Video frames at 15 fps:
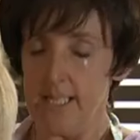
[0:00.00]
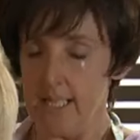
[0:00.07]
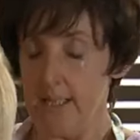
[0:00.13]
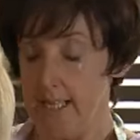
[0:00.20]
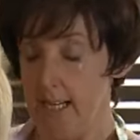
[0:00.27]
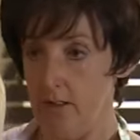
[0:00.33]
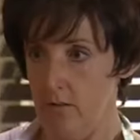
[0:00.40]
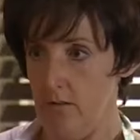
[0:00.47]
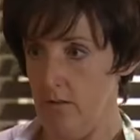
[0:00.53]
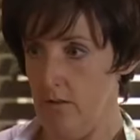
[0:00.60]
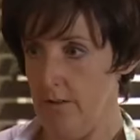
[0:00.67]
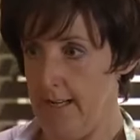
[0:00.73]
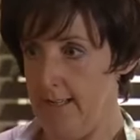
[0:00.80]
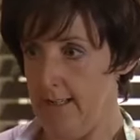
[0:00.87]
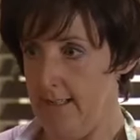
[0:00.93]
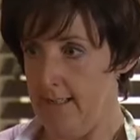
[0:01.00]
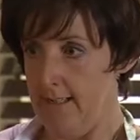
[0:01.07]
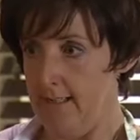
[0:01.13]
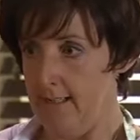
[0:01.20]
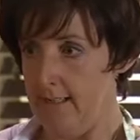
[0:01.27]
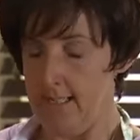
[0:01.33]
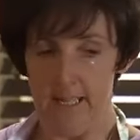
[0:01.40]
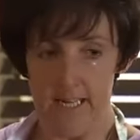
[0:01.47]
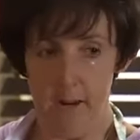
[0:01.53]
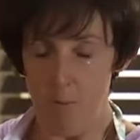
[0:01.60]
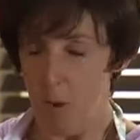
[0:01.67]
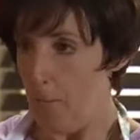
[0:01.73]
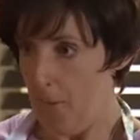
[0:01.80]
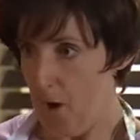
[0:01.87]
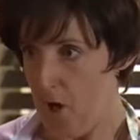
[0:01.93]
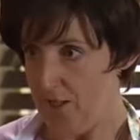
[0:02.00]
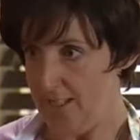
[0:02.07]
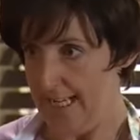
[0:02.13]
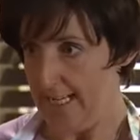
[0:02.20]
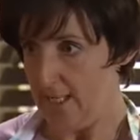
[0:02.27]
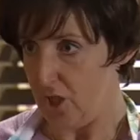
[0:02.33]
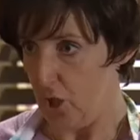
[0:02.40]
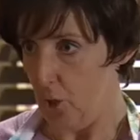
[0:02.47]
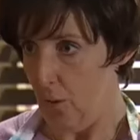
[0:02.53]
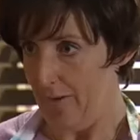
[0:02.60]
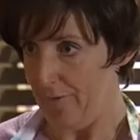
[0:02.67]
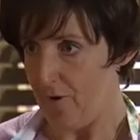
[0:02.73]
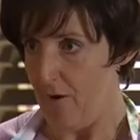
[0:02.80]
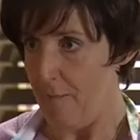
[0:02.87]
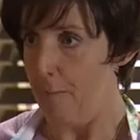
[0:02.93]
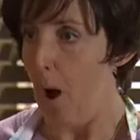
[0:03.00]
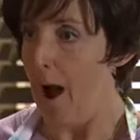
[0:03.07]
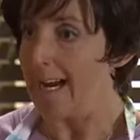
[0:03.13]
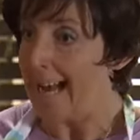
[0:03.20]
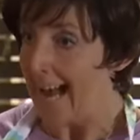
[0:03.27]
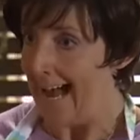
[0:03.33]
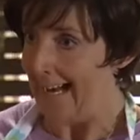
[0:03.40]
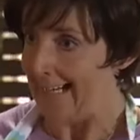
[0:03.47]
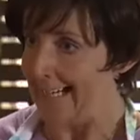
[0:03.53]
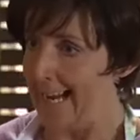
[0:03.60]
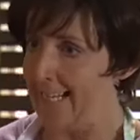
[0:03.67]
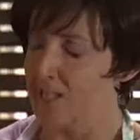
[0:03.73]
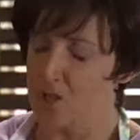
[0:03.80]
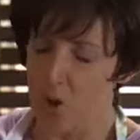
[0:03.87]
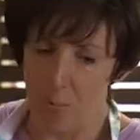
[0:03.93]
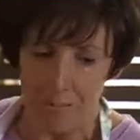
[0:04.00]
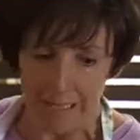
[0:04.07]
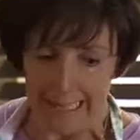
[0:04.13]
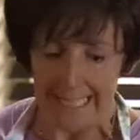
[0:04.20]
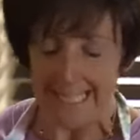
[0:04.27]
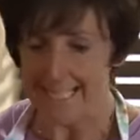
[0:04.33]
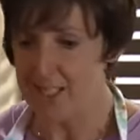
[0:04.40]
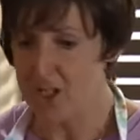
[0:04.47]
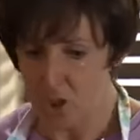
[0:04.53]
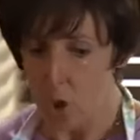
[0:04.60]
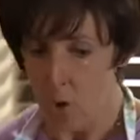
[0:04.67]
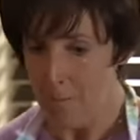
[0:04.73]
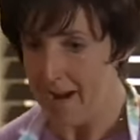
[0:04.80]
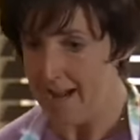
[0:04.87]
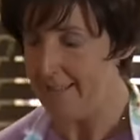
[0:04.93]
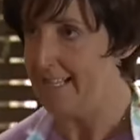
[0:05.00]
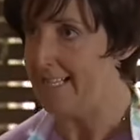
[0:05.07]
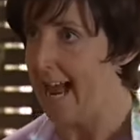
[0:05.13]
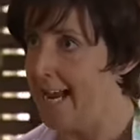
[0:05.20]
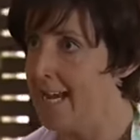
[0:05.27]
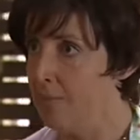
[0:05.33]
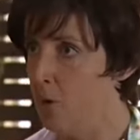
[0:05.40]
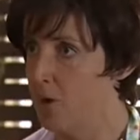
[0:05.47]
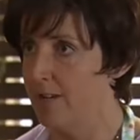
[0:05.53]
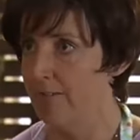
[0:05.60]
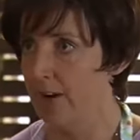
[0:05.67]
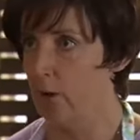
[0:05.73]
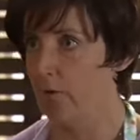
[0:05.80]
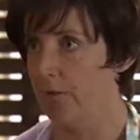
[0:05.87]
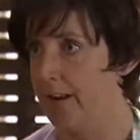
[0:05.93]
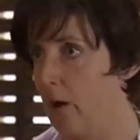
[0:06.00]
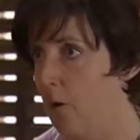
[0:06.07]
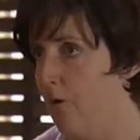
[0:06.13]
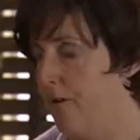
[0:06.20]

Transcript: Do you think I don't know that? Do you think I'm not bursting to go after him? But I can't, can I? So please don't make this any more difficult than it